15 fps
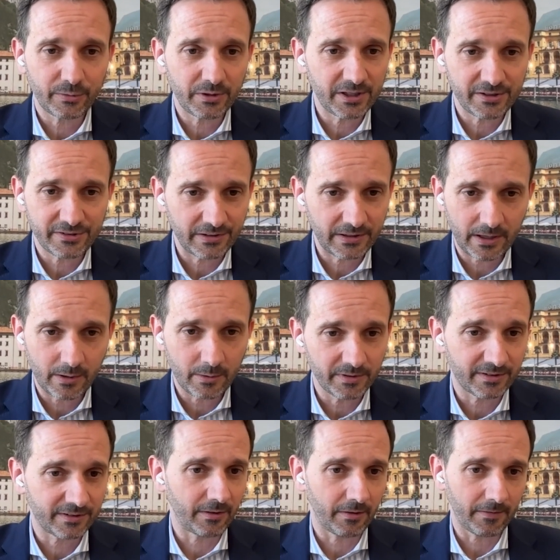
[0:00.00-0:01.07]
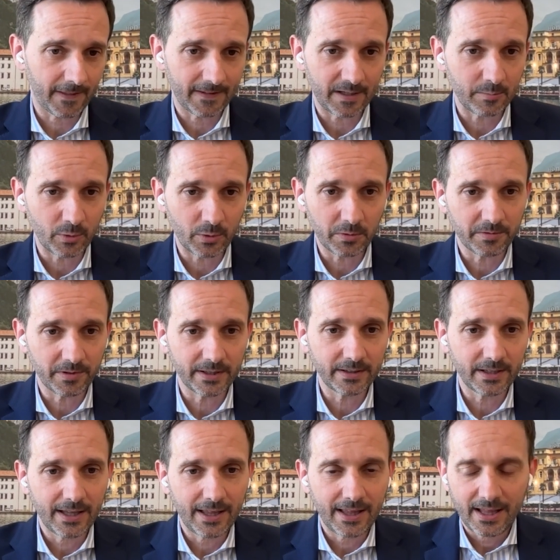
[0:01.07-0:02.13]
a few years ago. It's not anymore,
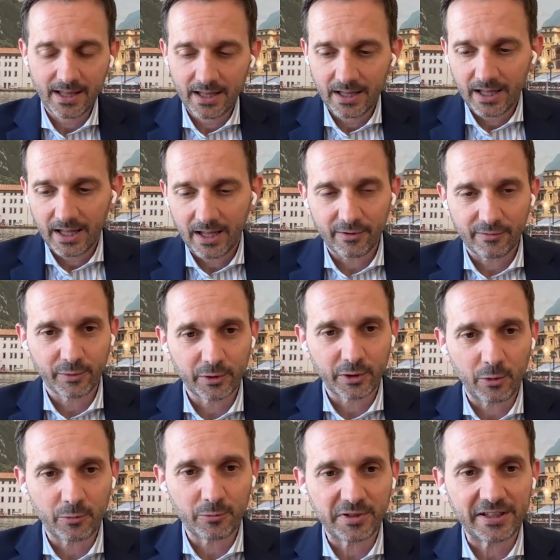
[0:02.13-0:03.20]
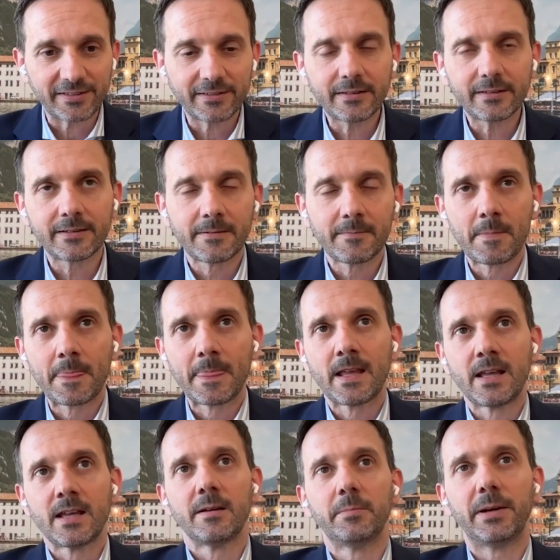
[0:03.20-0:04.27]
right? For known reasons.
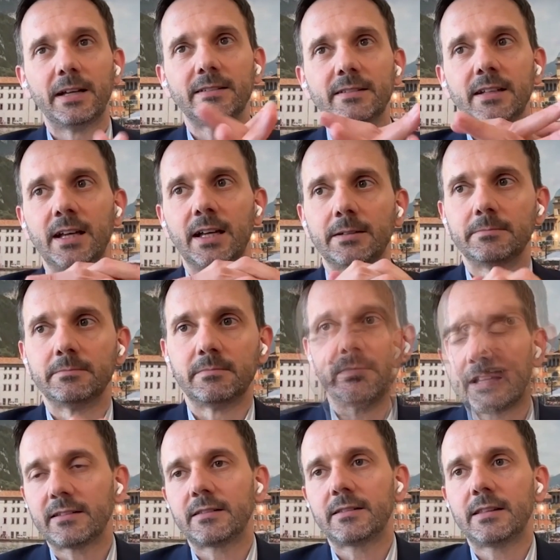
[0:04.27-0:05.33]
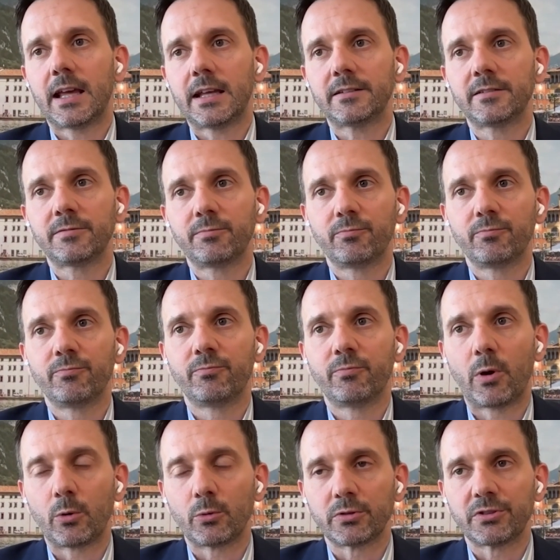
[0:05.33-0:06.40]
But I think that
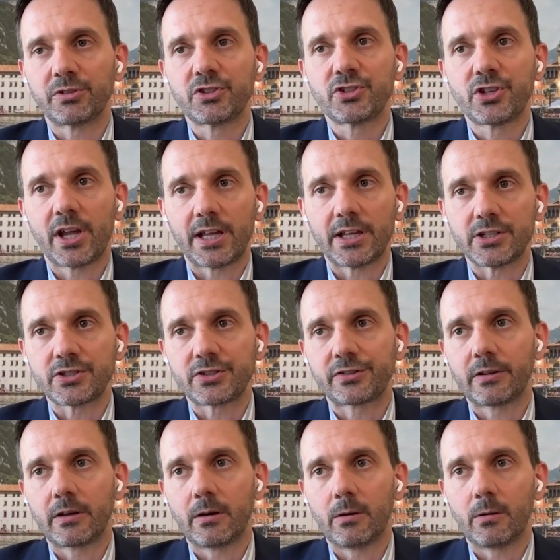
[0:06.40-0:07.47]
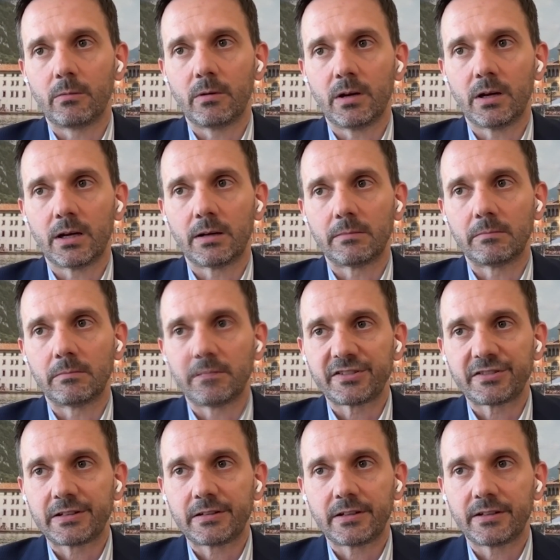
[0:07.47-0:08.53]
won't change. So there will be
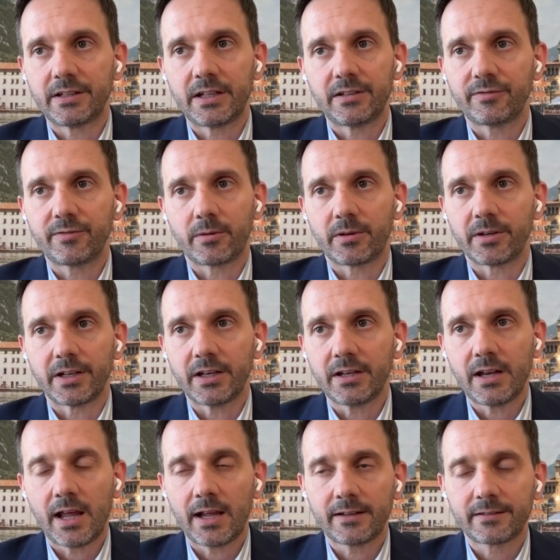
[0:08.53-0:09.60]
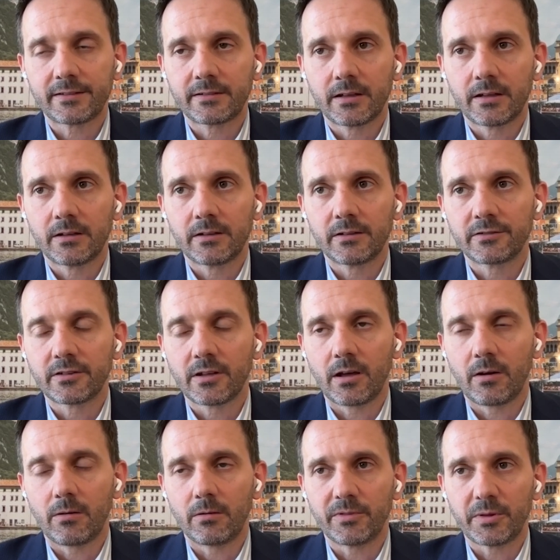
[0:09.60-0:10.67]
still a need for an index.
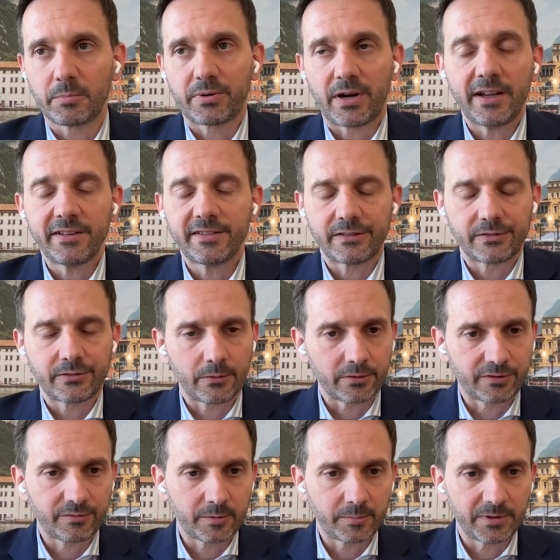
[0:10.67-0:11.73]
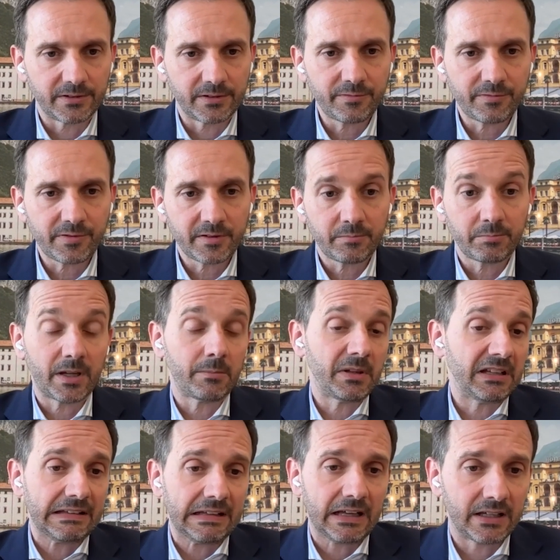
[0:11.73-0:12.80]
So the pricing source will be different.
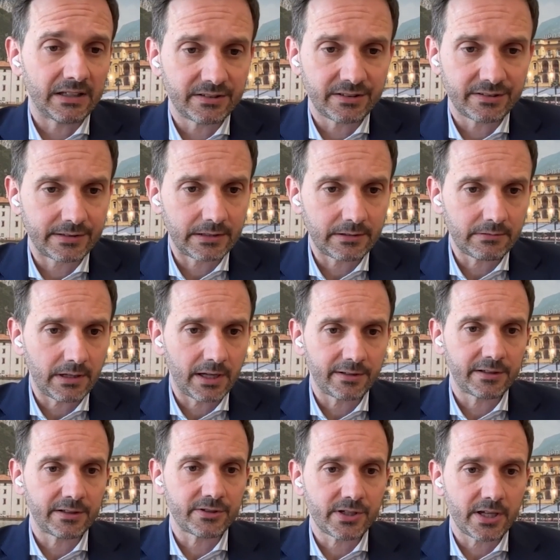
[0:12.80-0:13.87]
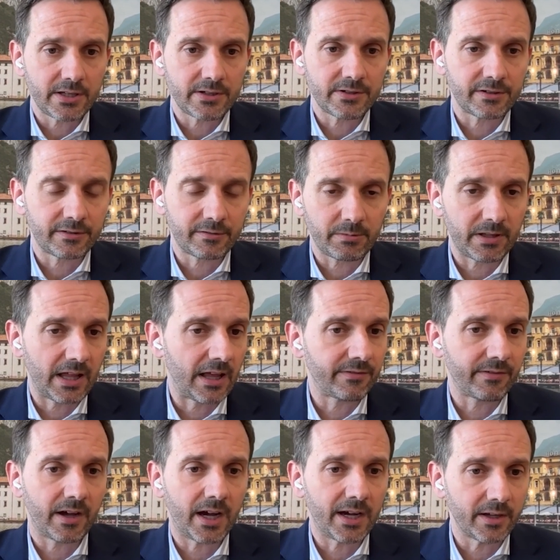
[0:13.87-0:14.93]
Maybe decentralized exchanges will
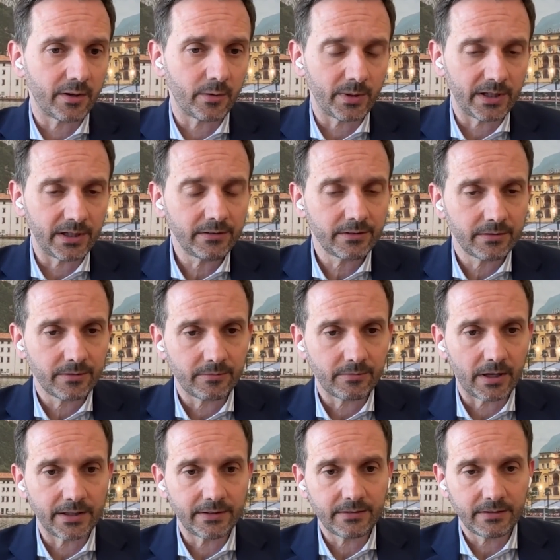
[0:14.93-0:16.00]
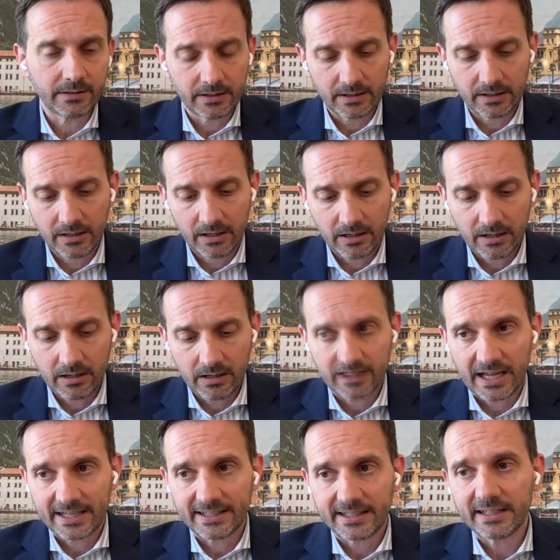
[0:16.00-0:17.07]
have a higher weight, right?
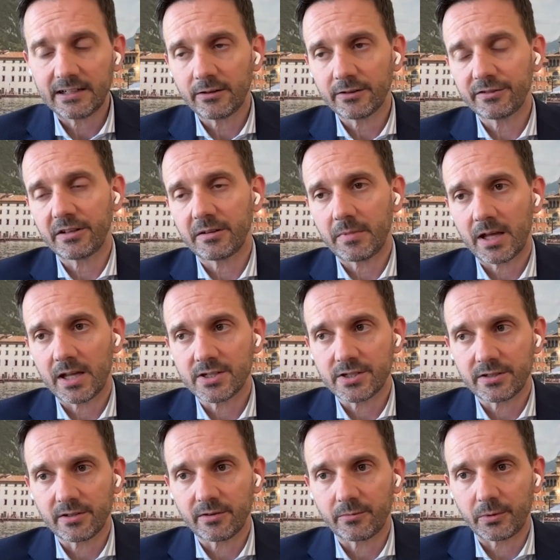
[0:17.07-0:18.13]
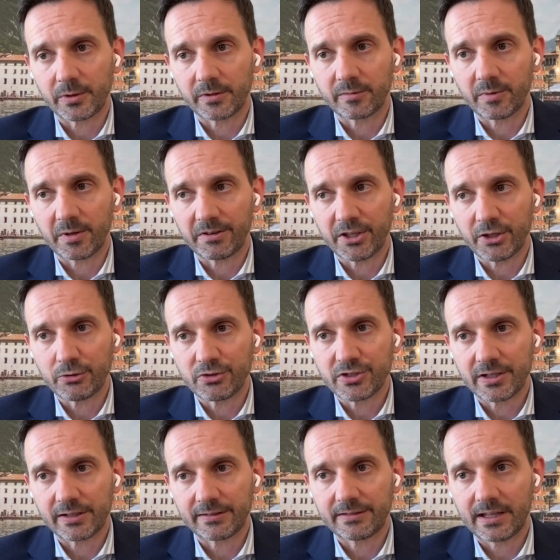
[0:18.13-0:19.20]
But I can also imagine a world where you
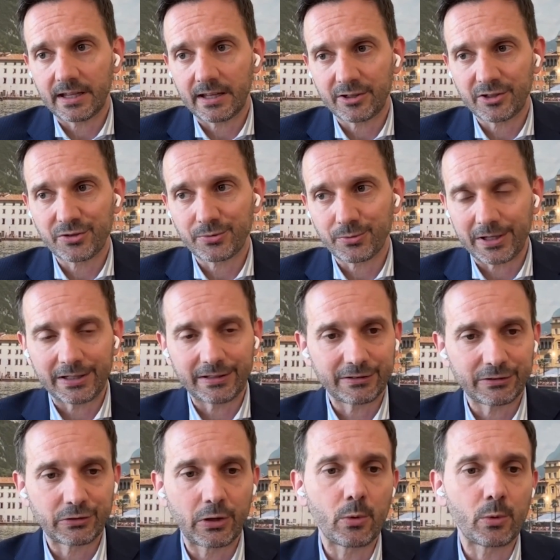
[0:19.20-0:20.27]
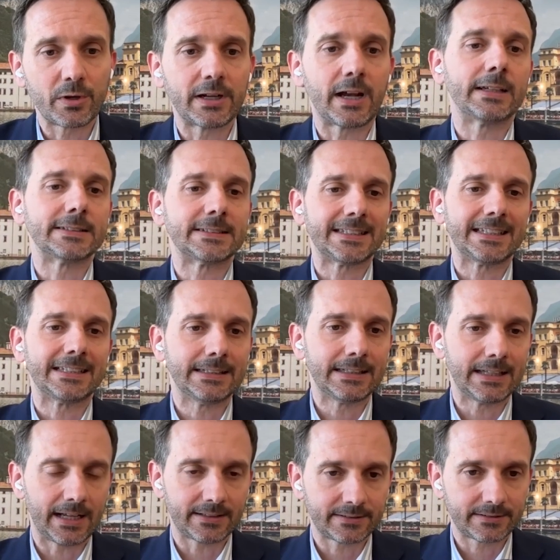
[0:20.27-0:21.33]
just trade a tokenized
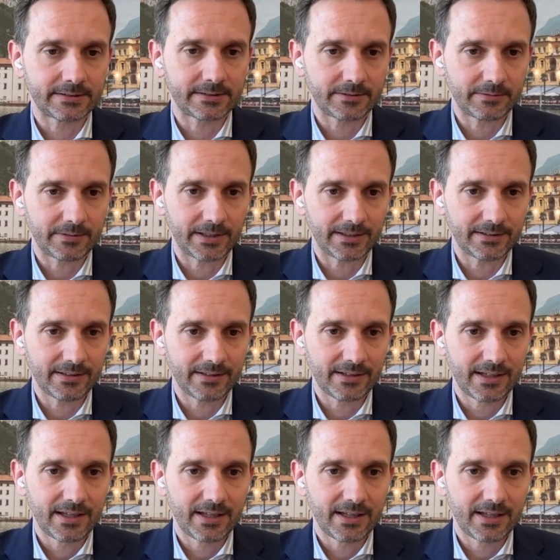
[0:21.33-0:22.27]
index, right?